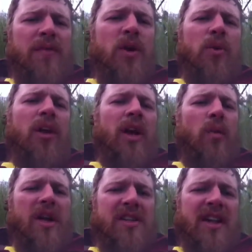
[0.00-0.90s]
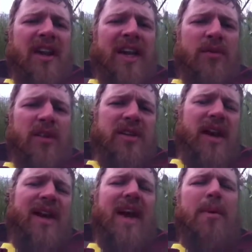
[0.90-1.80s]
you really want to connect with a
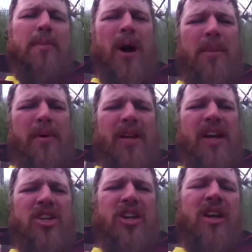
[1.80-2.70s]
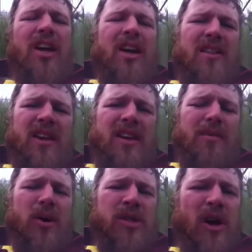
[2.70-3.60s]
dynamic population,
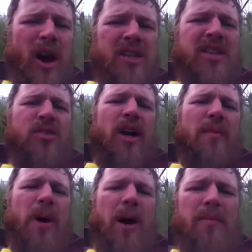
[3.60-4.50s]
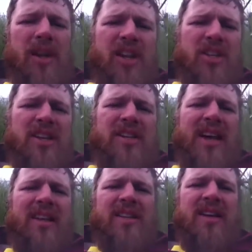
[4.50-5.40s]
the most concentrated population in
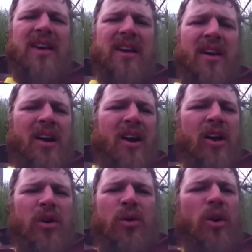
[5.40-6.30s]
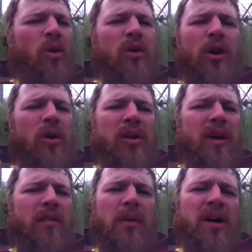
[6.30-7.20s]
Tanzania, you don't go and
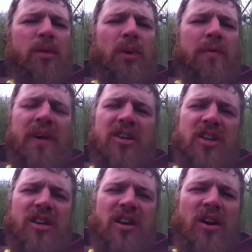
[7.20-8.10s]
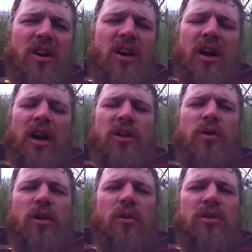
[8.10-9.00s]
live among the Rufiji.
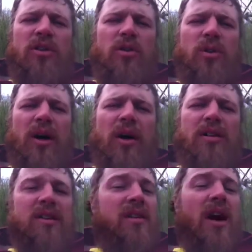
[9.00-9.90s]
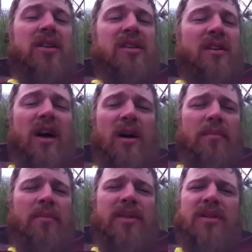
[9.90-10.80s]
You go to the Dar es
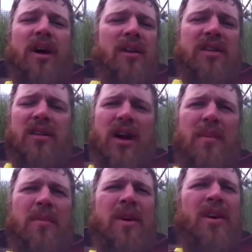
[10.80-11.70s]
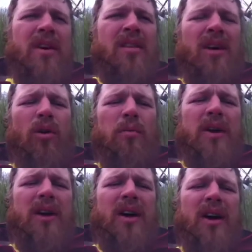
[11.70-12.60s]
Salaam. The Dar es Salaam, there will
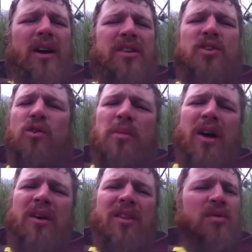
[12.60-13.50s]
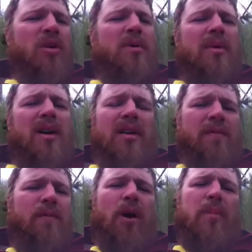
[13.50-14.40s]
be 2 million, 3
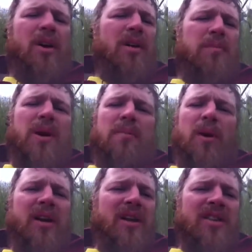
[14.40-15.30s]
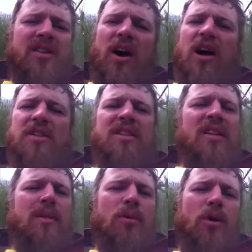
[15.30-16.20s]
million, 4 million people, and it is
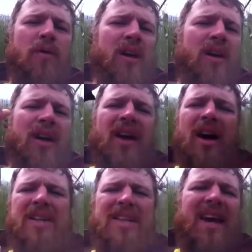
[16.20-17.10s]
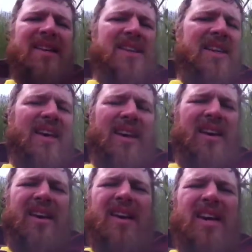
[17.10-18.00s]
constantly moving.
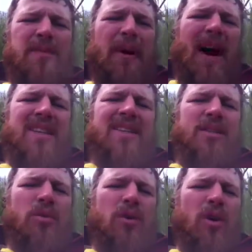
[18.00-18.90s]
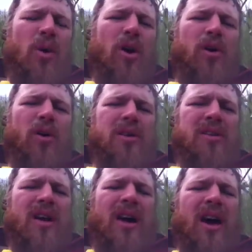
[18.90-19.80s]
Tanzania is passing through the
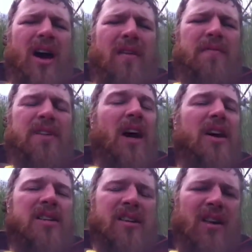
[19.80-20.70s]
corridors of Dar es